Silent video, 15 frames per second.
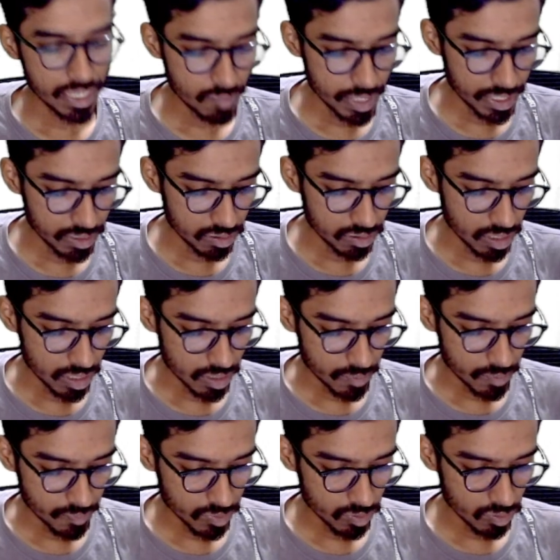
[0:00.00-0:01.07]
by
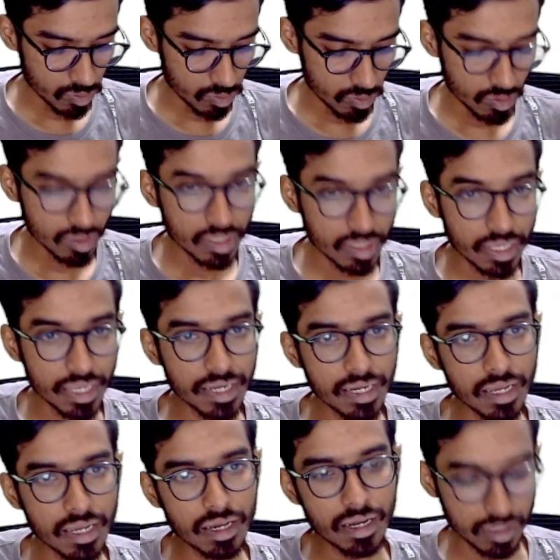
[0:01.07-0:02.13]
A
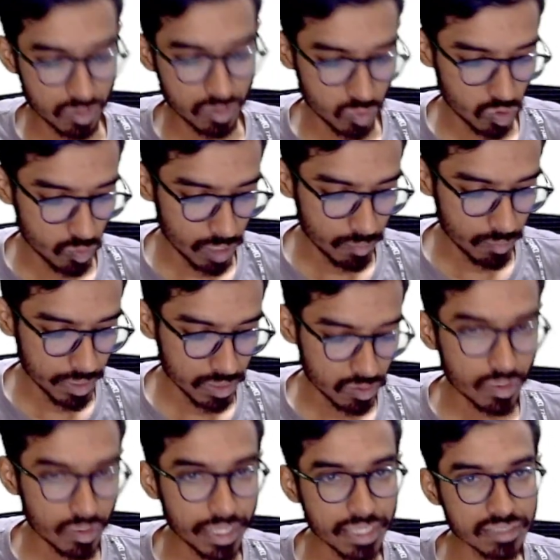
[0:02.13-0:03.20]
dot dou B by dou
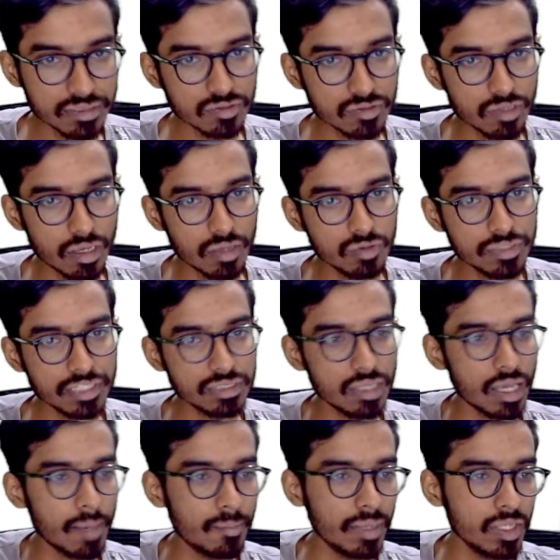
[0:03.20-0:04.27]
X. So I'll just
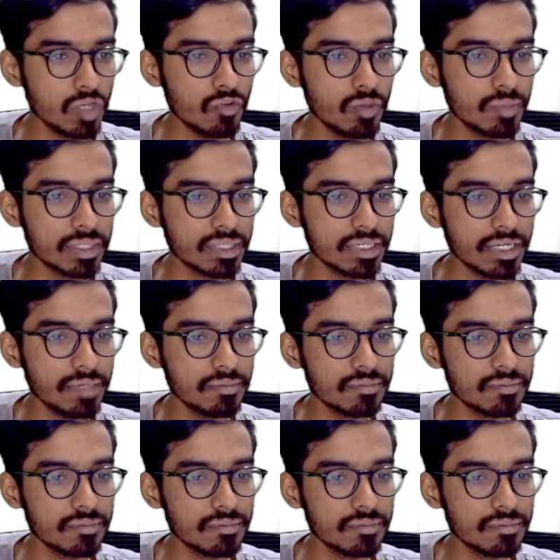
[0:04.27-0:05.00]
apply UV method.